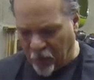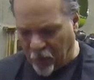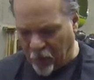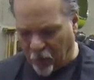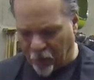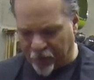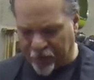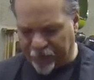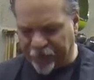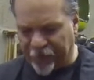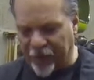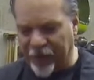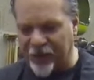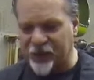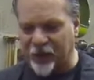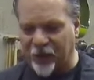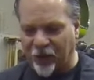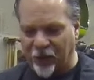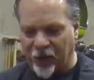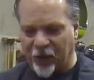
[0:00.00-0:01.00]
or the
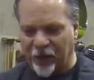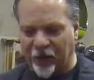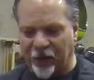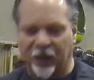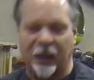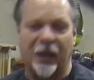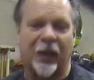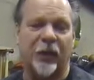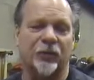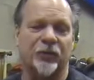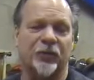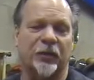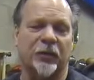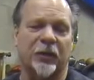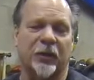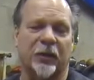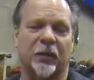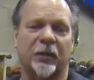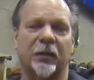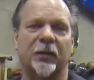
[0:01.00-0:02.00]
facing on it allows you
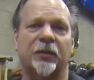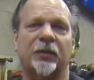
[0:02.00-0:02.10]
to,